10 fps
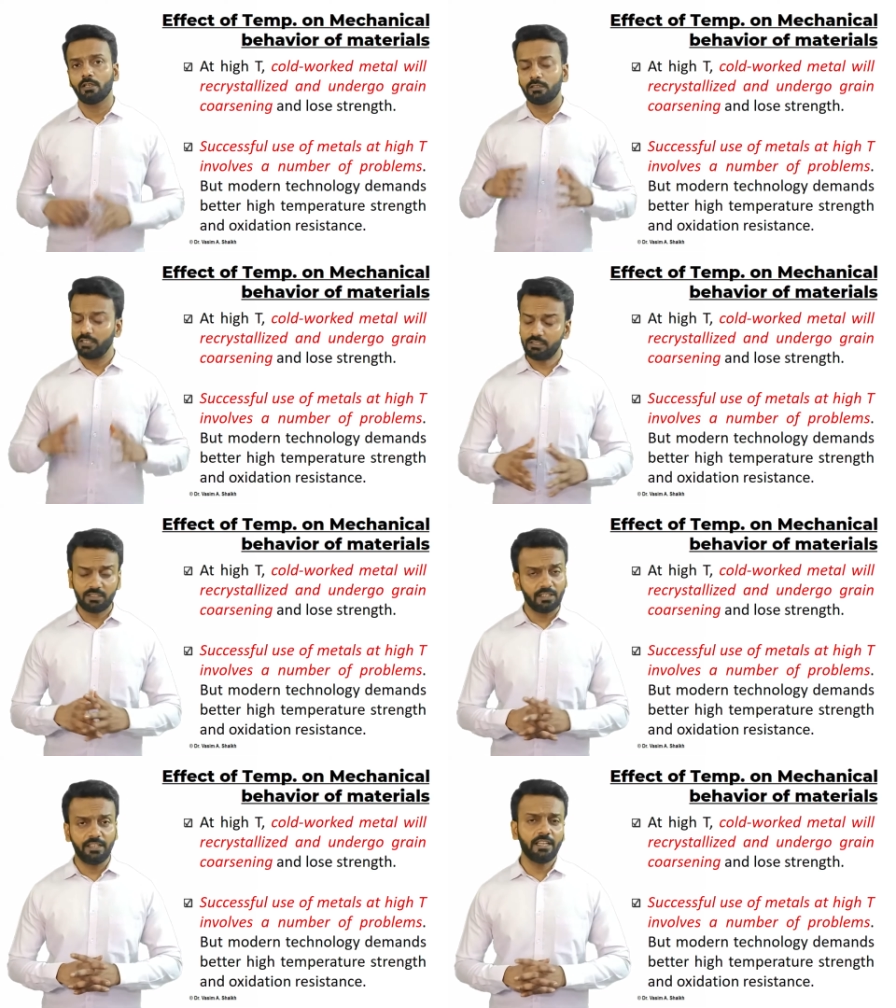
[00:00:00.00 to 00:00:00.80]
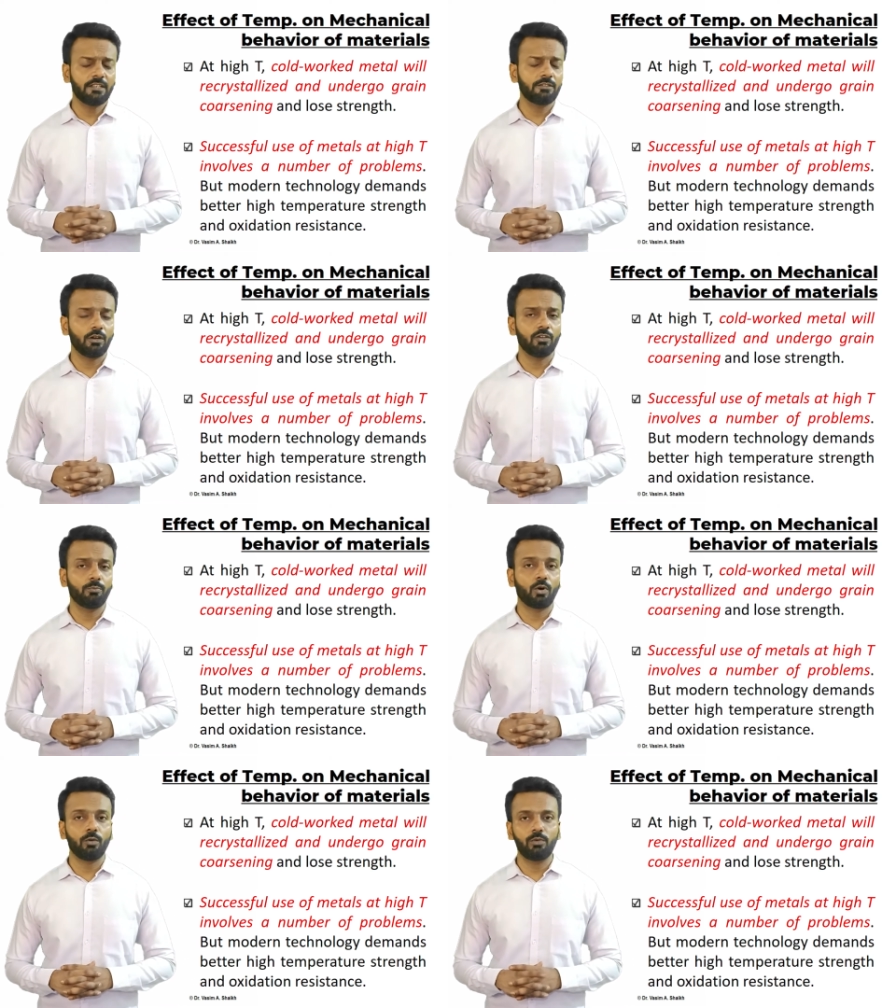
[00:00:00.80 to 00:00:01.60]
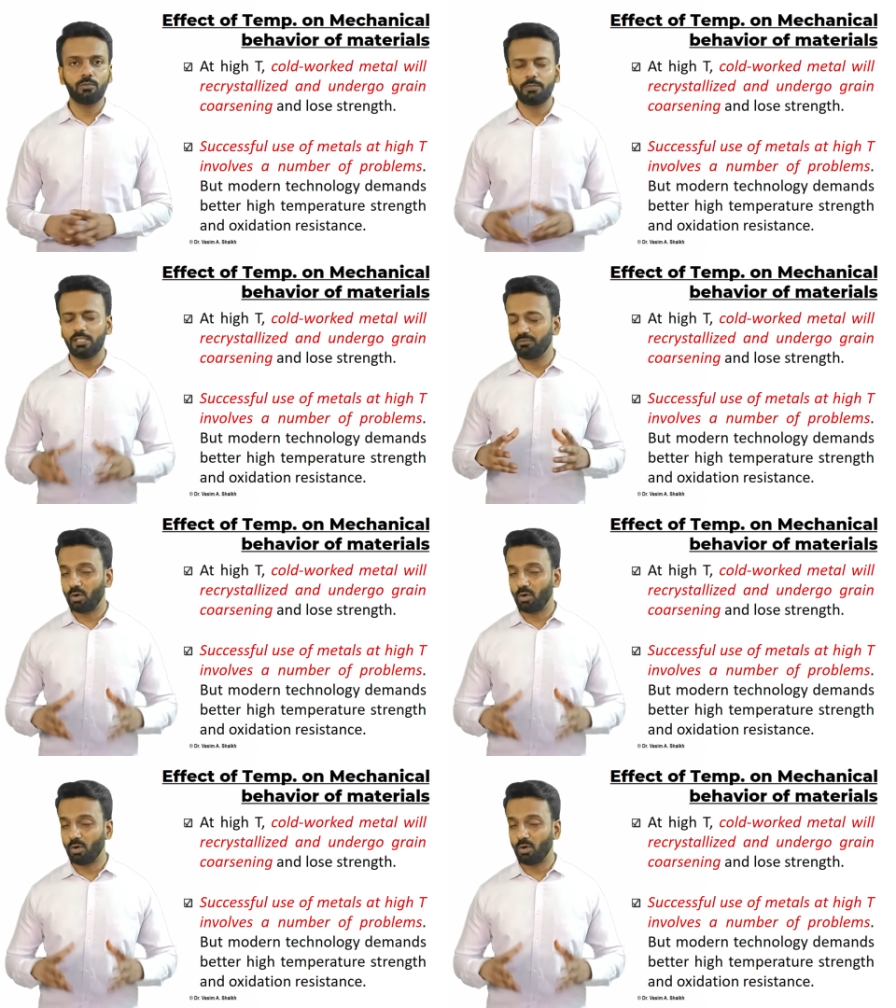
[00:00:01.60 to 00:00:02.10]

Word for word: This creates a lot of problem in